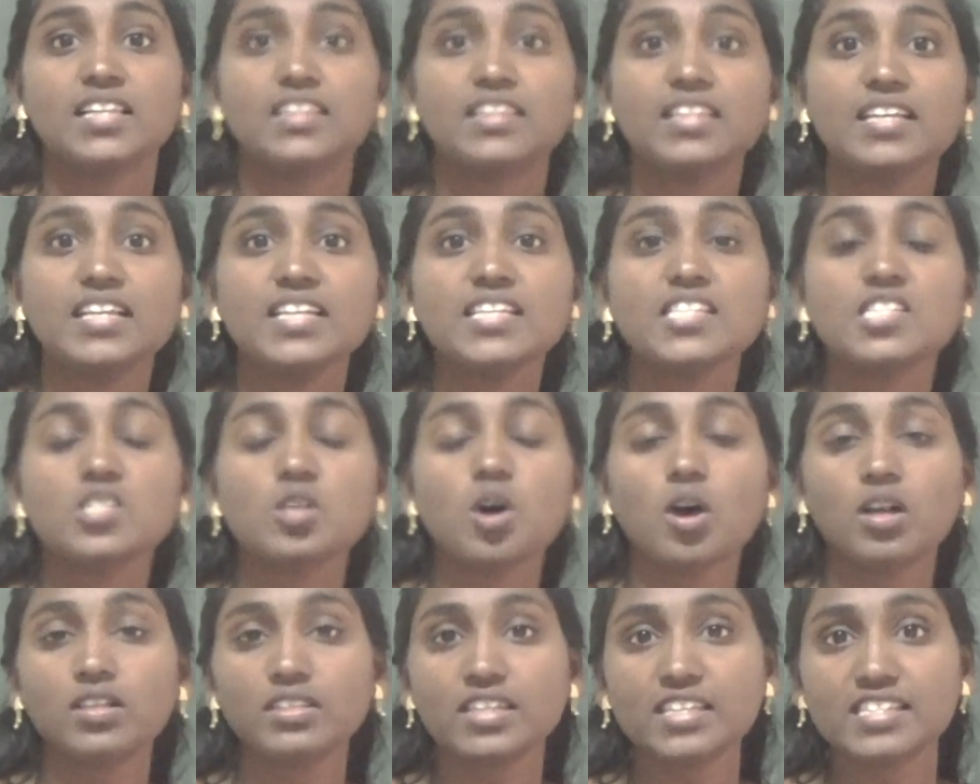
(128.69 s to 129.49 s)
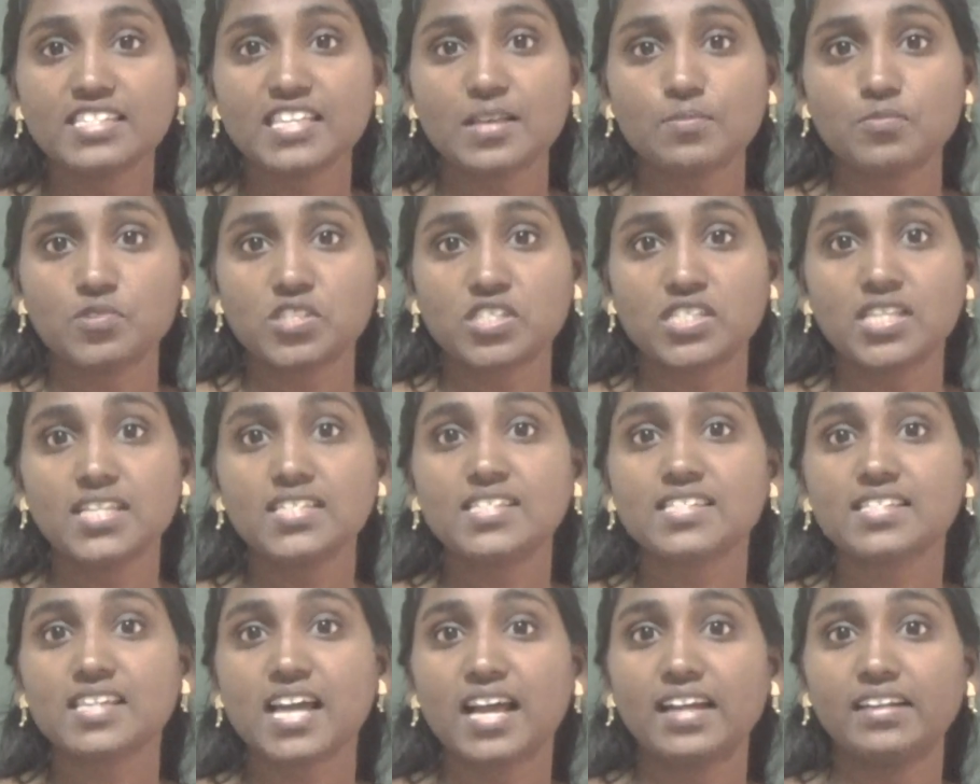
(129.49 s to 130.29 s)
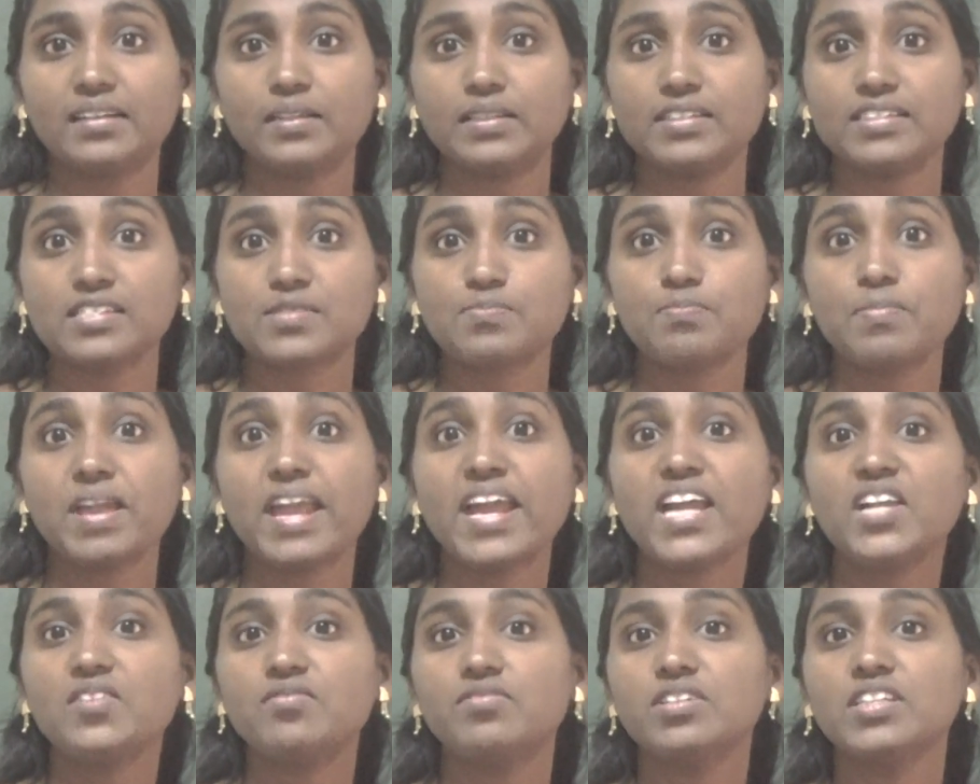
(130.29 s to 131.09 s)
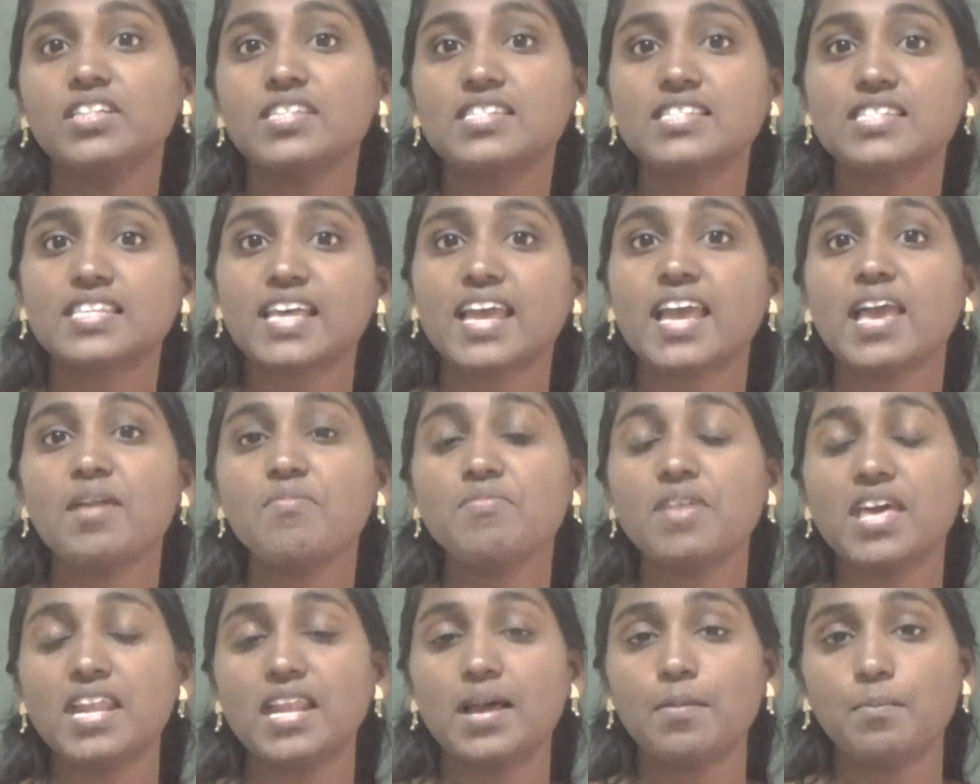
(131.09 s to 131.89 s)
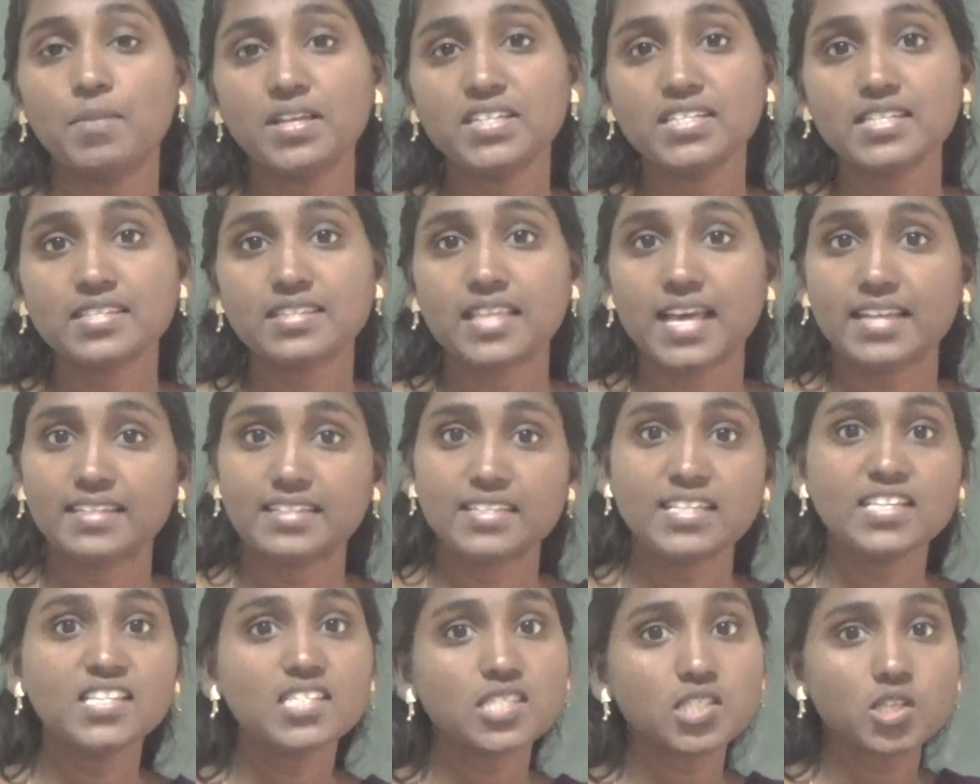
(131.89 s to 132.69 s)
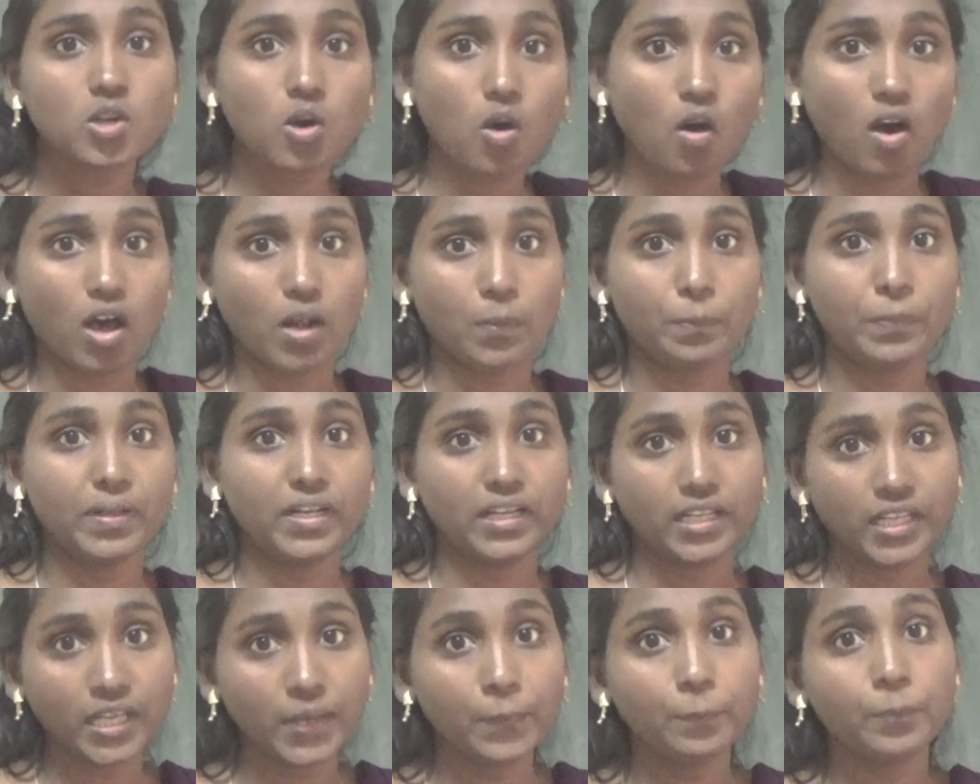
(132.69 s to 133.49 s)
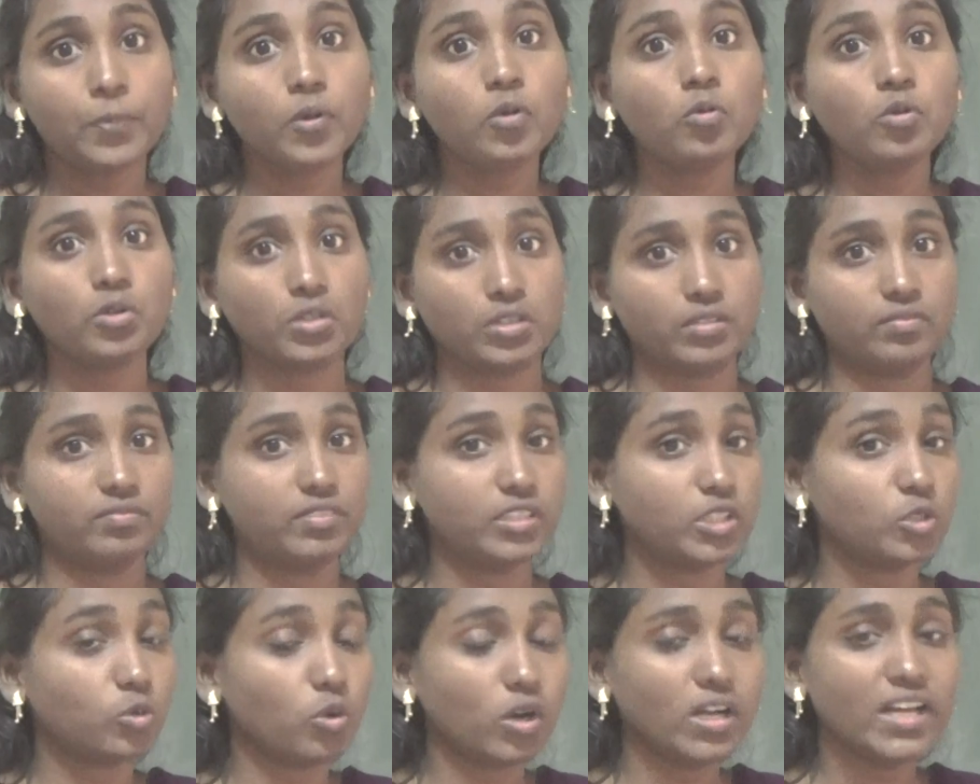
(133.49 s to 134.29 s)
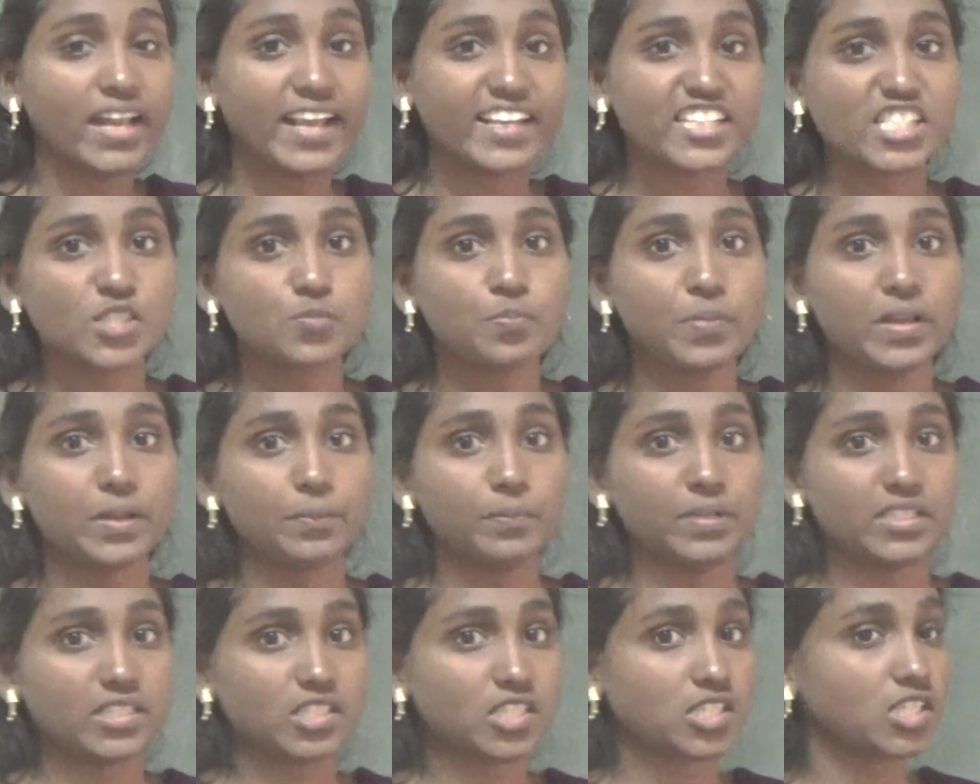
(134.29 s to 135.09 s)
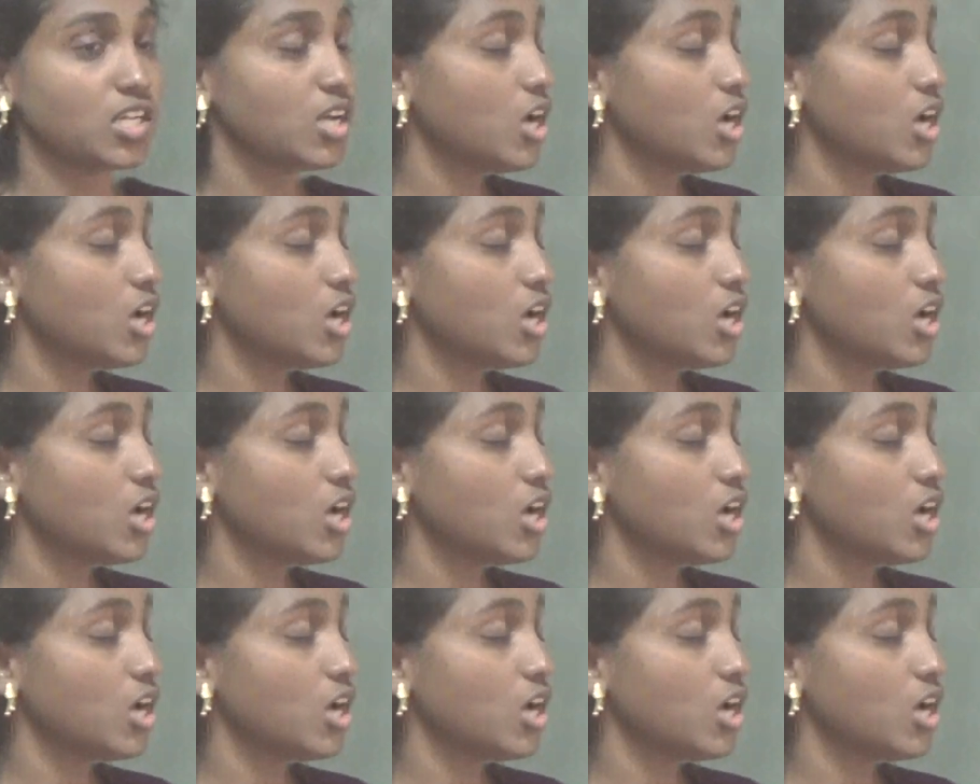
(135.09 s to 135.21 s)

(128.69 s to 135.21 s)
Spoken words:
These are the substance is made with same element, that is carbon. He proved with one experiment.